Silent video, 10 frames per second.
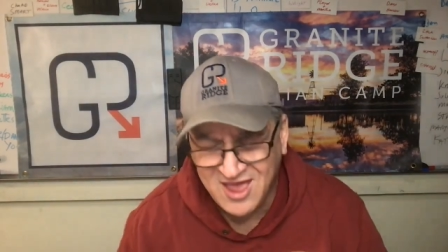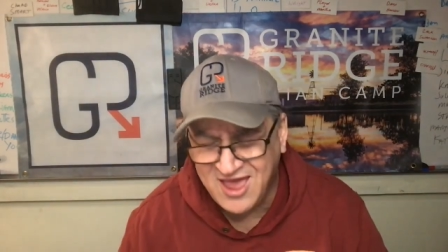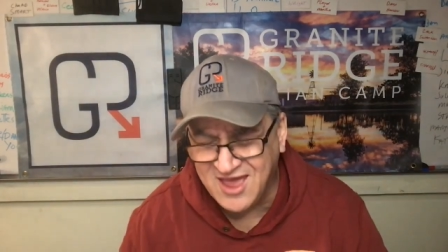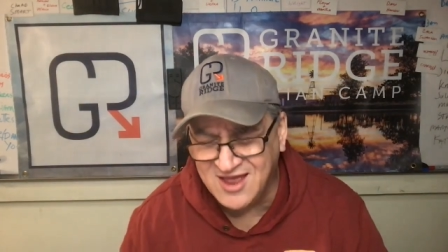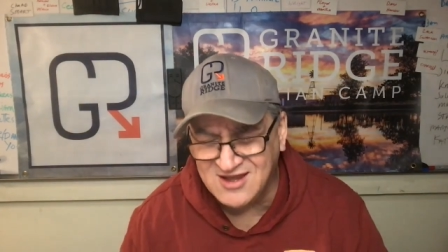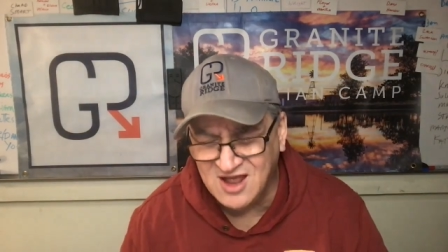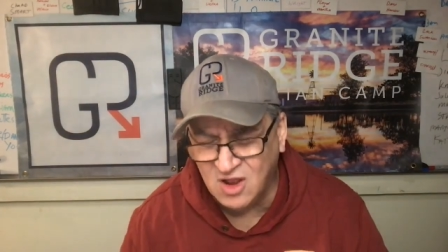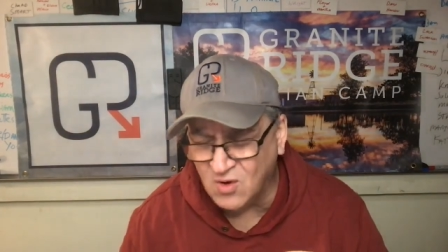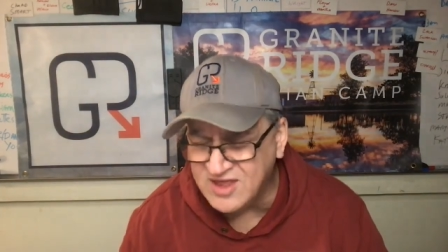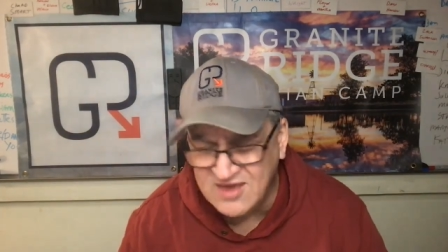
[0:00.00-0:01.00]
And uh,
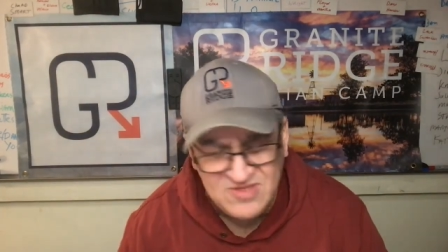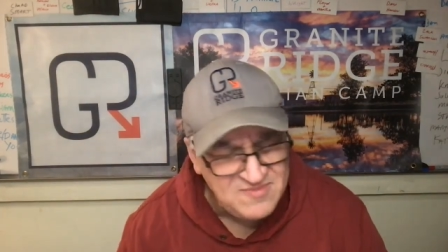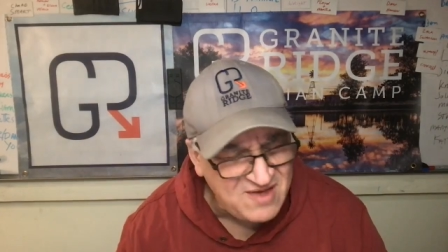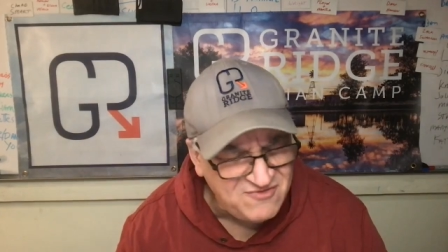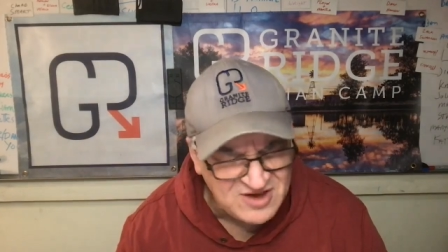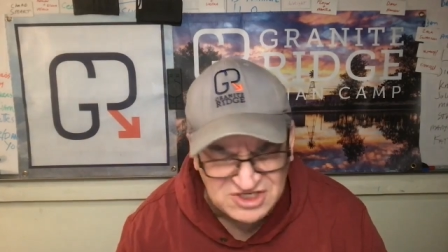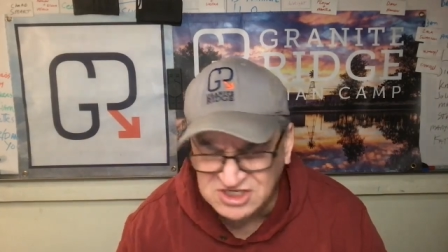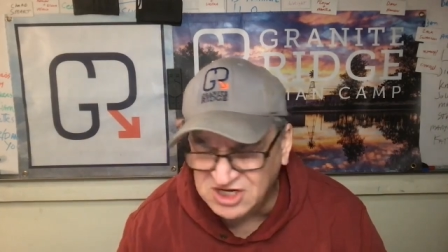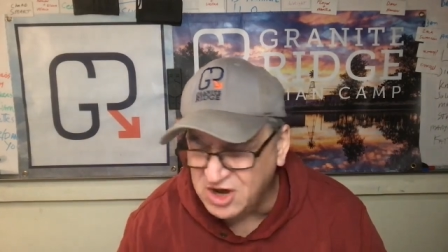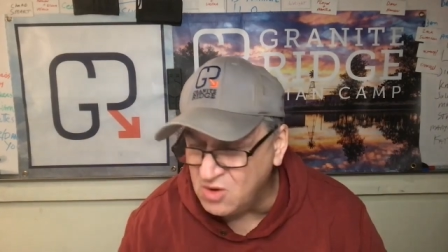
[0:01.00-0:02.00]
Lord, give them that vision
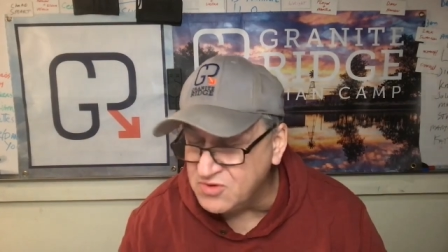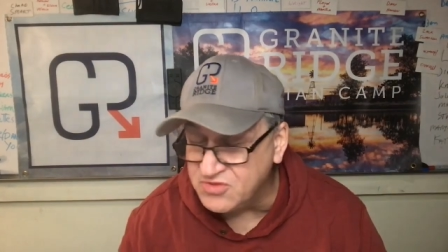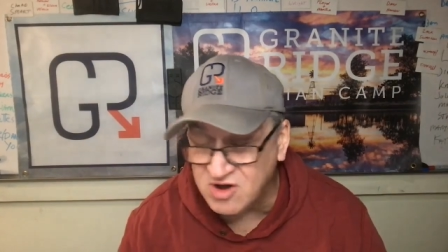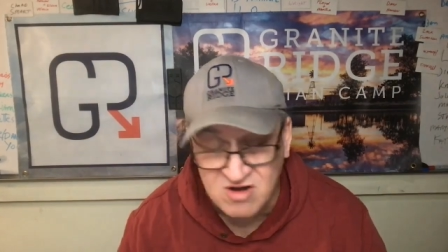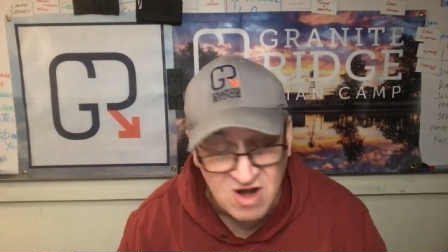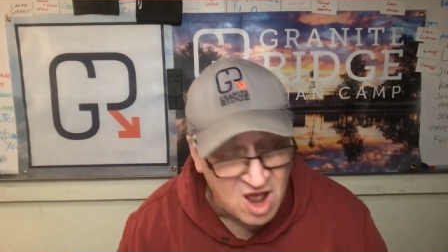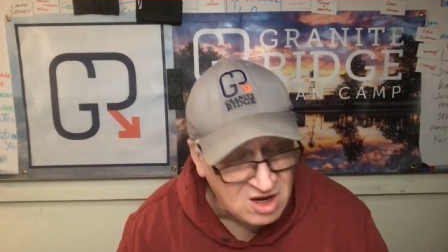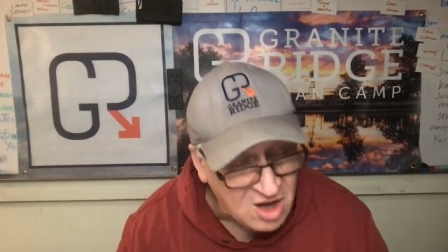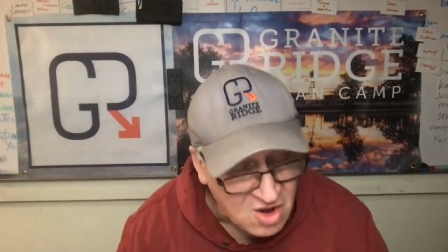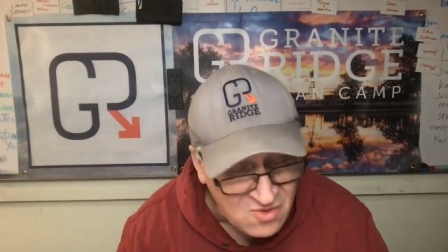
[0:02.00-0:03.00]
to know that they're not
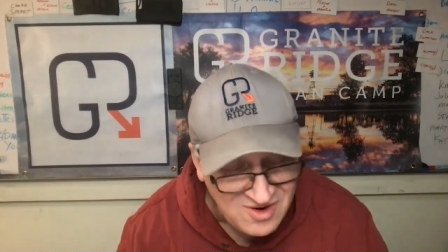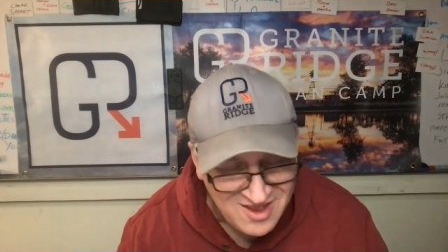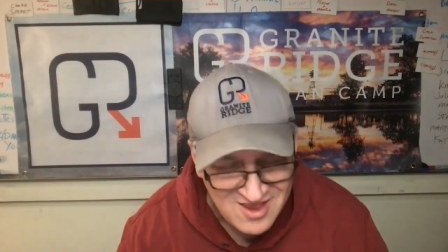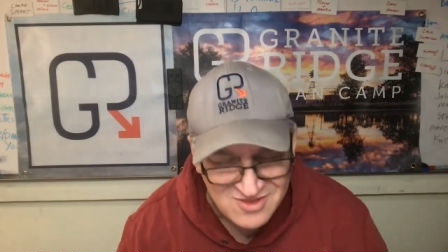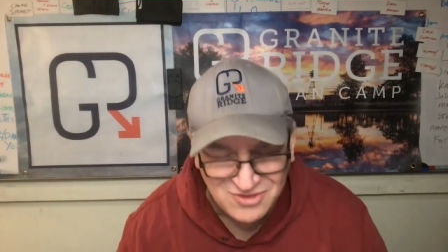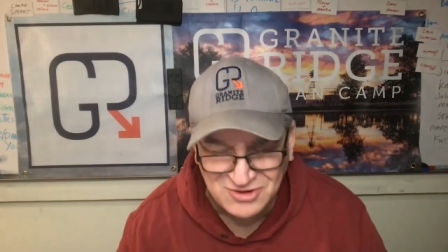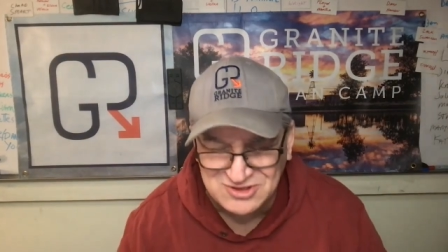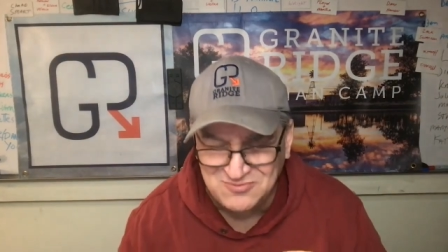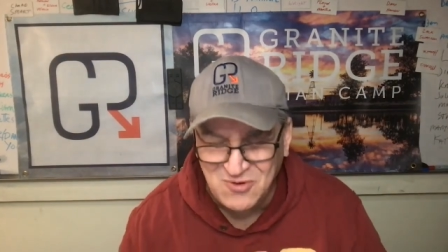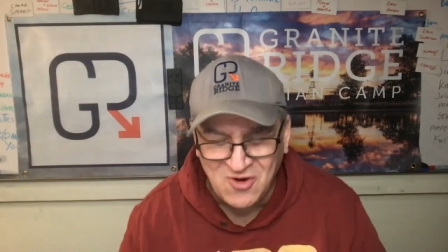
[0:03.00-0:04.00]
alone, that
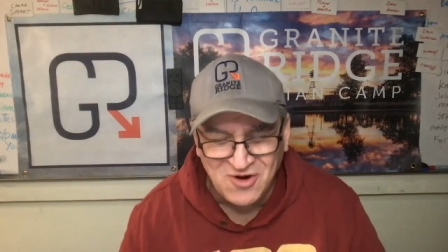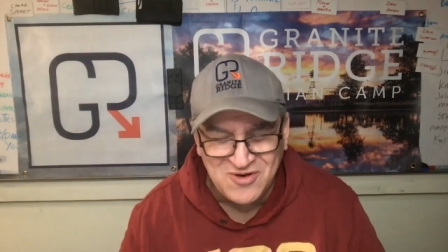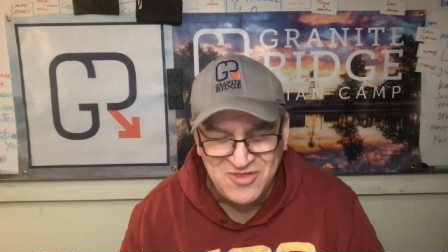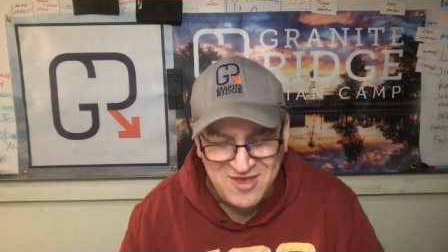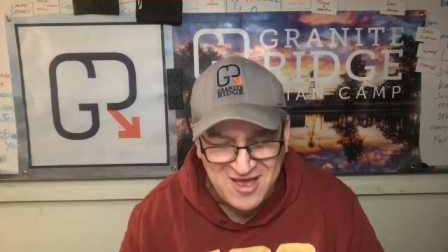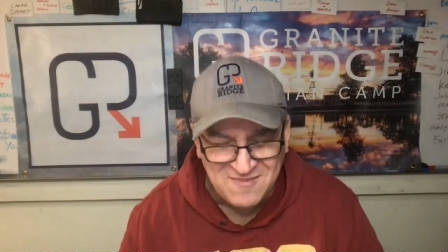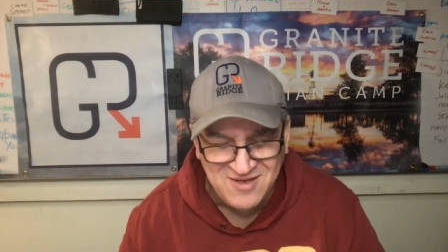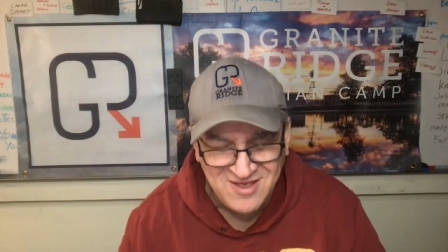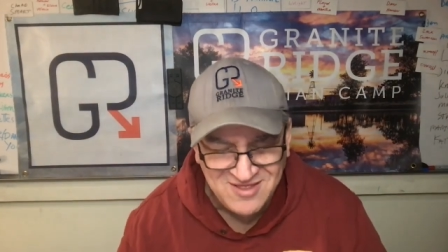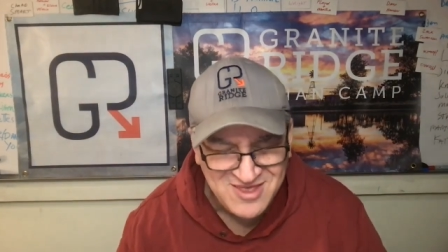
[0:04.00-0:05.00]
there's more with
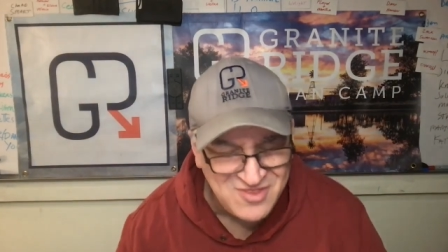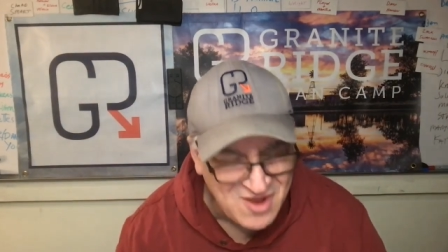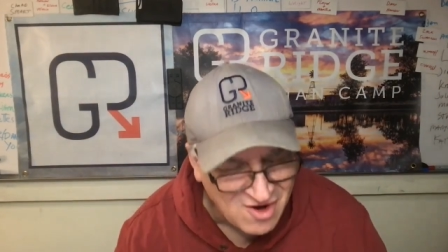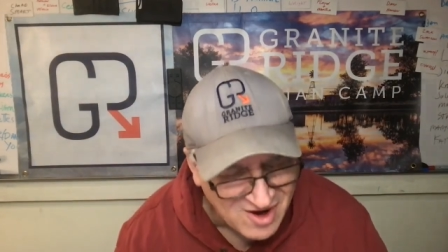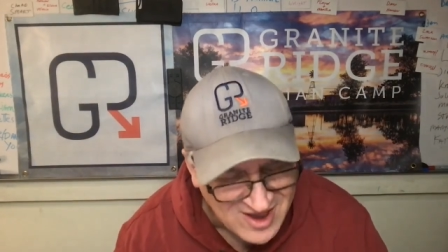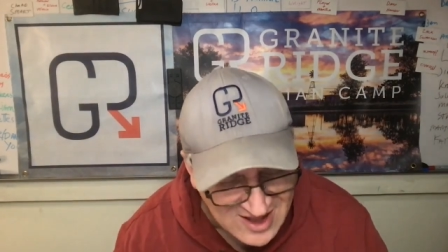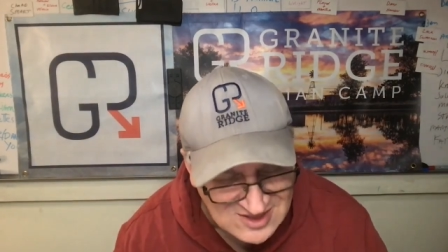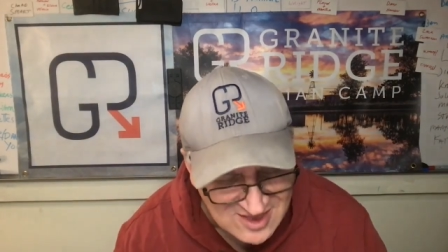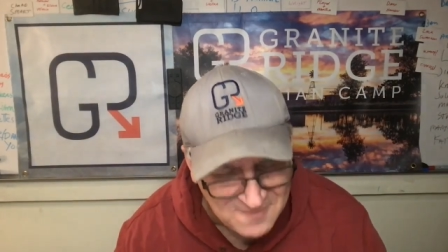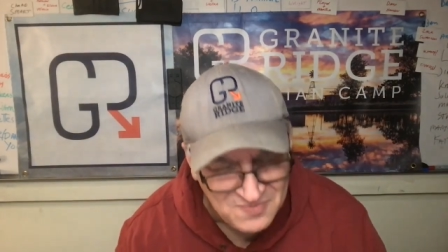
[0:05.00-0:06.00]
them than that are
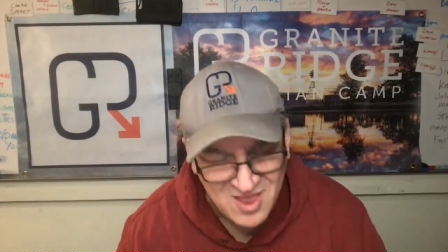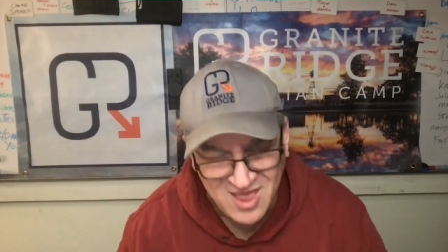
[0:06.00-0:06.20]
against them,